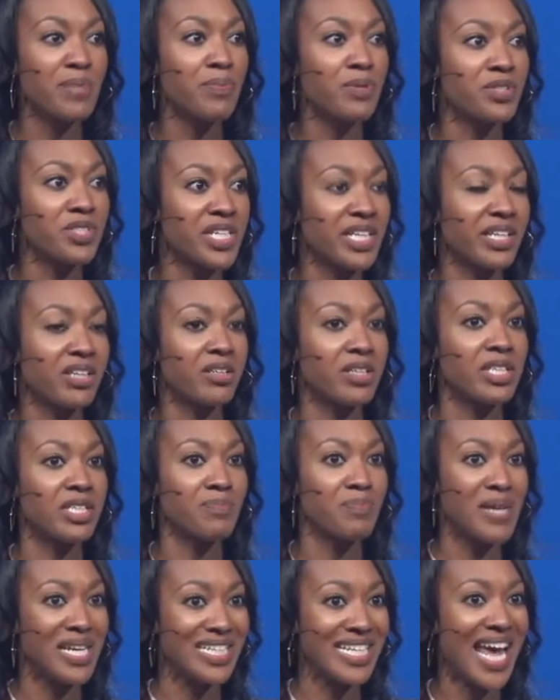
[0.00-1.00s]
particularly
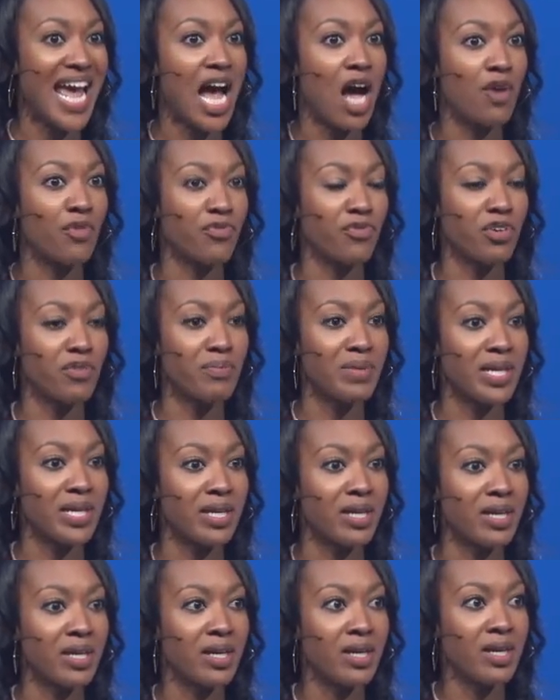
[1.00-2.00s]
picked out for
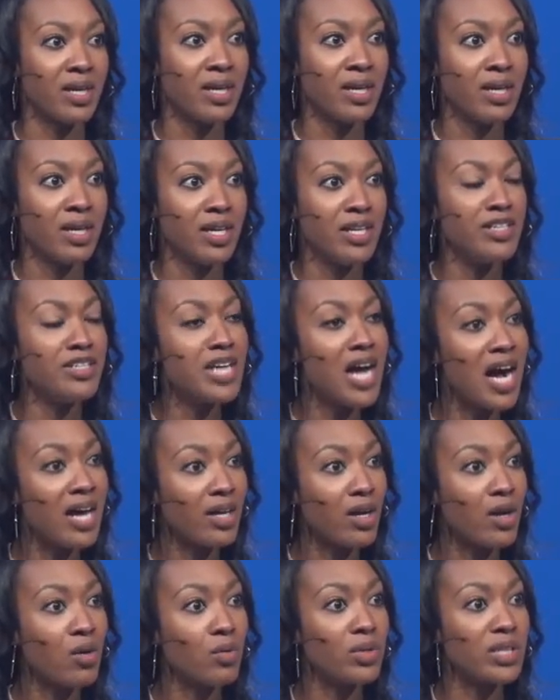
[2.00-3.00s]
me, not
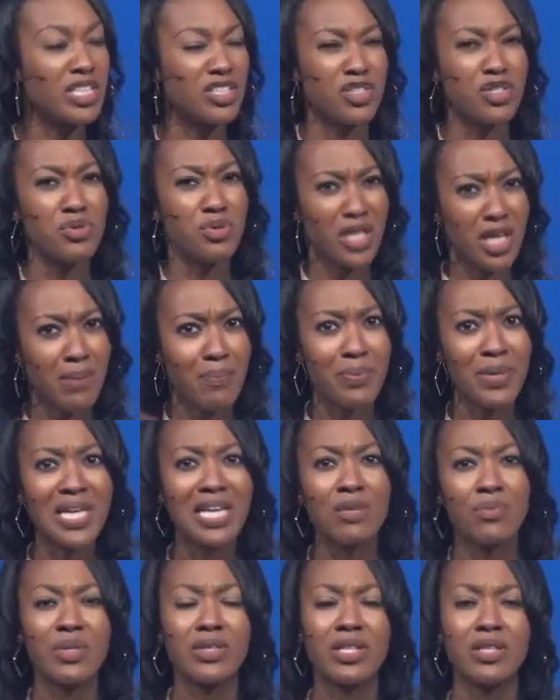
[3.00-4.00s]
only to
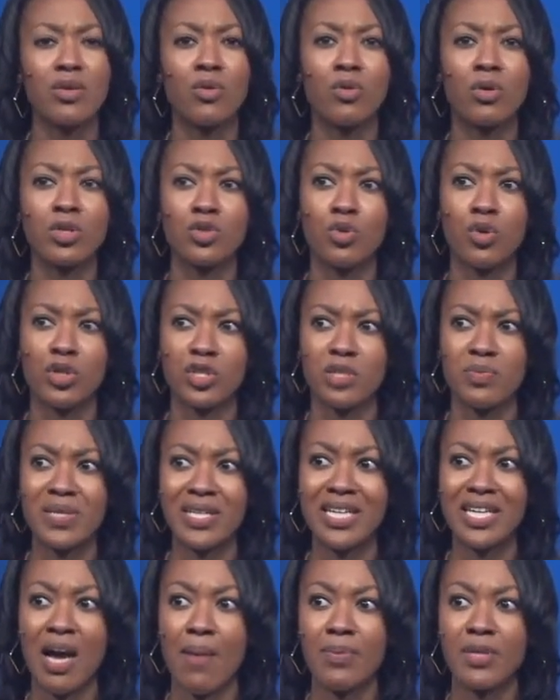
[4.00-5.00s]
compete with an oratorical
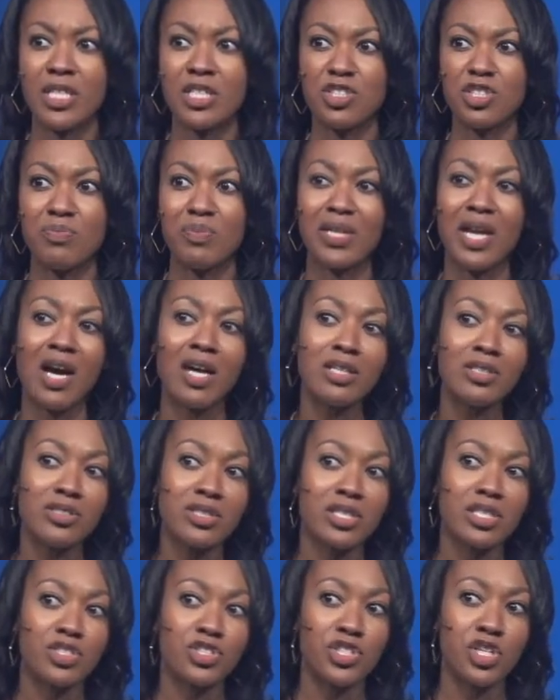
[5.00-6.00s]
speaking competition, but
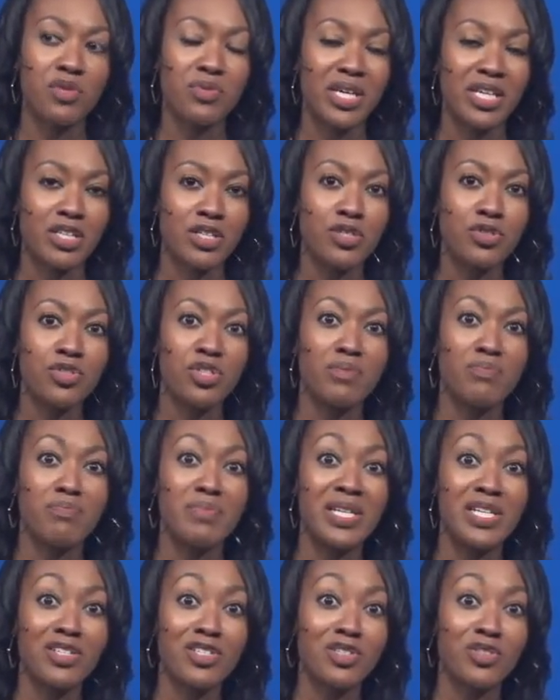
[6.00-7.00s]
also to show that you should
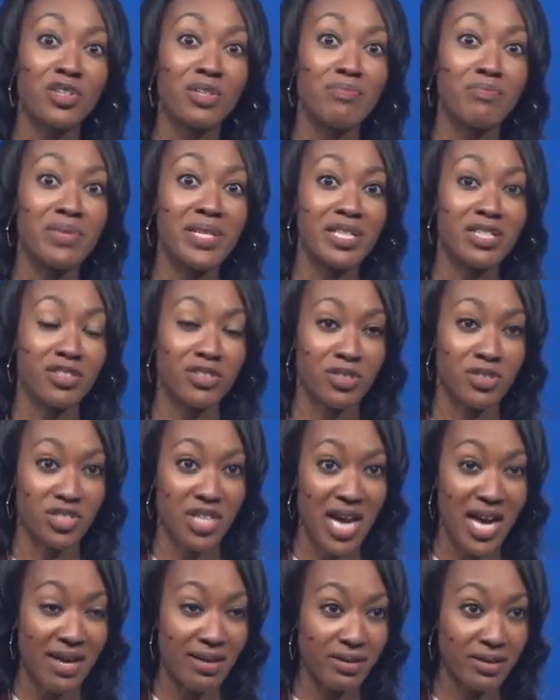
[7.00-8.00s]
minister and minister,
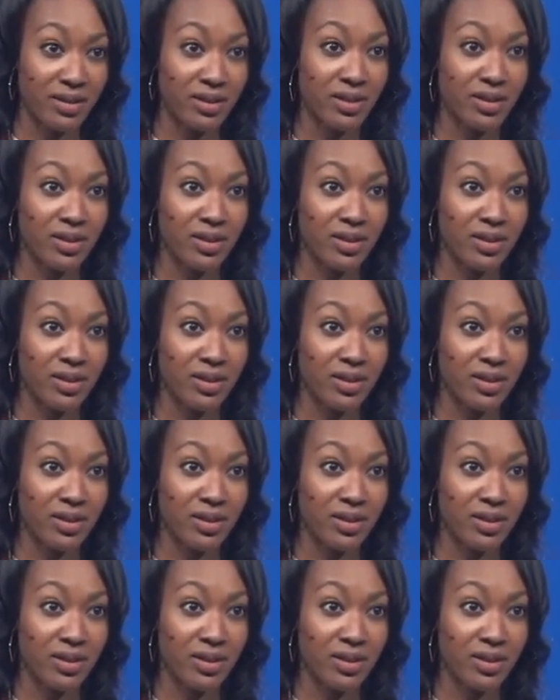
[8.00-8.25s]
child.